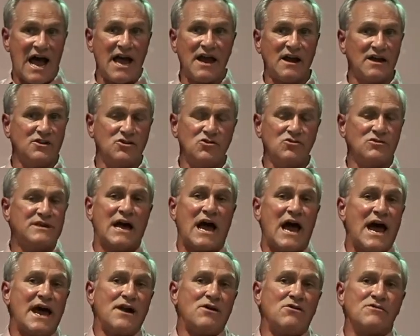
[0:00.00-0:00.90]
you I
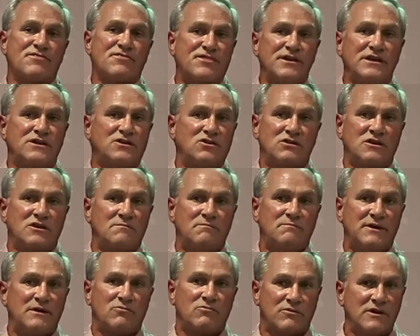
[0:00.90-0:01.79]
don't think you can be
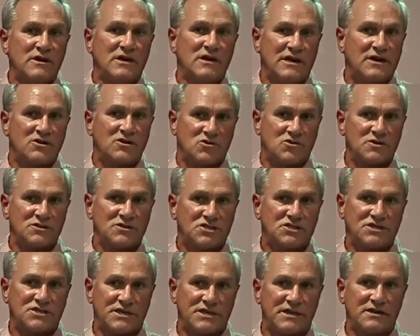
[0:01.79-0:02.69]
really a
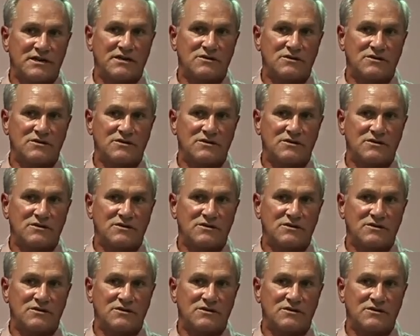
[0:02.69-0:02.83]
Christian